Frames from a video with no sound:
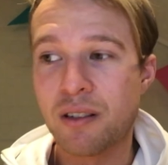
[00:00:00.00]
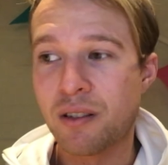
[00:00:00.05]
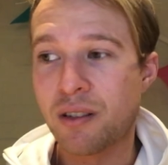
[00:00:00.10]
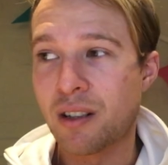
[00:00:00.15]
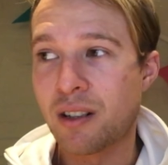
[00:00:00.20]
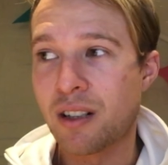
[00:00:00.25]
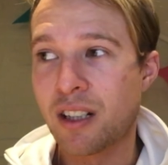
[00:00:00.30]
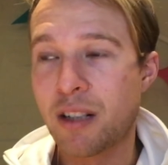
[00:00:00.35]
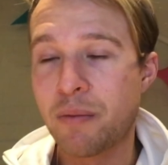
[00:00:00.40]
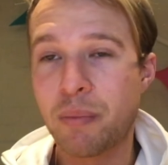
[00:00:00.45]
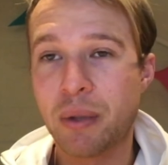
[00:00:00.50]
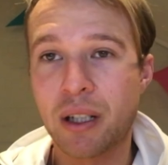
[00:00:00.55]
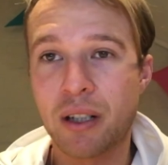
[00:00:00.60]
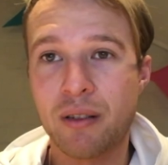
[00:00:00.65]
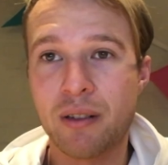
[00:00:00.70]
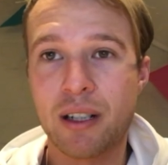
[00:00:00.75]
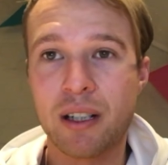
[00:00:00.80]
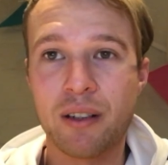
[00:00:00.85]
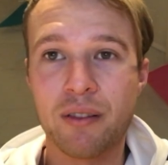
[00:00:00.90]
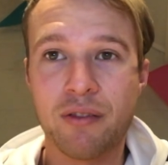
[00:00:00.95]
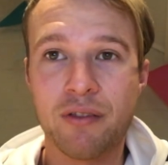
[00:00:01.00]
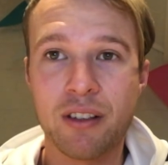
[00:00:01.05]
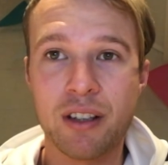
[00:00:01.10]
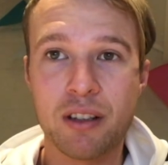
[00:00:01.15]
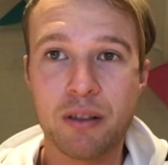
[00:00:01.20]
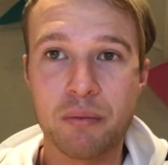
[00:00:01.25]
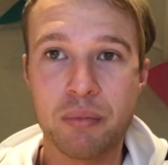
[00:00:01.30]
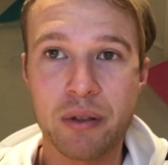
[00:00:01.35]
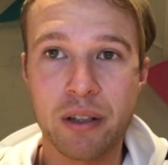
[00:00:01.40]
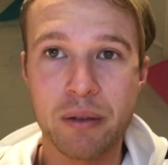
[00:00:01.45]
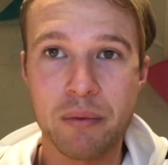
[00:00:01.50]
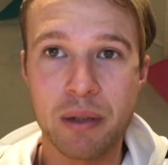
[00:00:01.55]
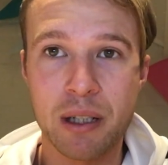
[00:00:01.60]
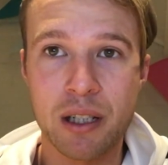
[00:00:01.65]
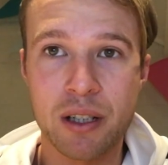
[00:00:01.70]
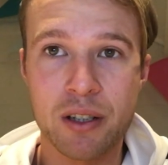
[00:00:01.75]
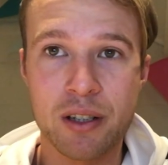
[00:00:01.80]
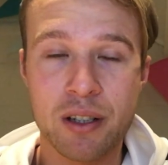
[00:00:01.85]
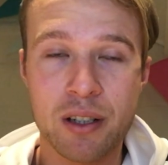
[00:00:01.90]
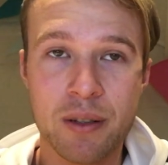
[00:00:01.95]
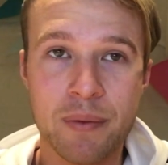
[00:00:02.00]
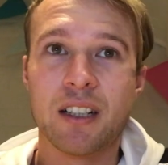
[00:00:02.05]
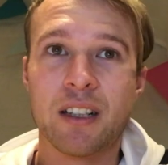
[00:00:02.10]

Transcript: I was just limping around the field pretty much.